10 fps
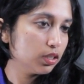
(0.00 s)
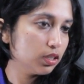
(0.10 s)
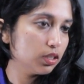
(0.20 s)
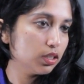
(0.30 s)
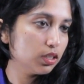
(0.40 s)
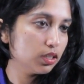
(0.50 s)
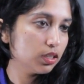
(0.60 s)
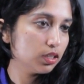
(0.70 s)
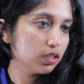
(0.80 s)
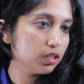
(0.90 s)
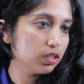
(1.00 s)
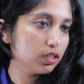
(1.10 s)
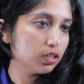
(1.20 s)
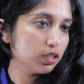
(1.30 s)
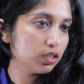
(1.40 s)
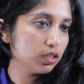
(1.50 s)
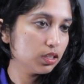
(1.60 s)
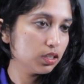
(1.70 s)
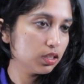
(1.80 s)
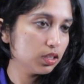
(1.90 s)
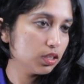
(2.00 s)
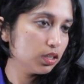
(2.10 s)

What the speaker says: No one is speaking in this clip.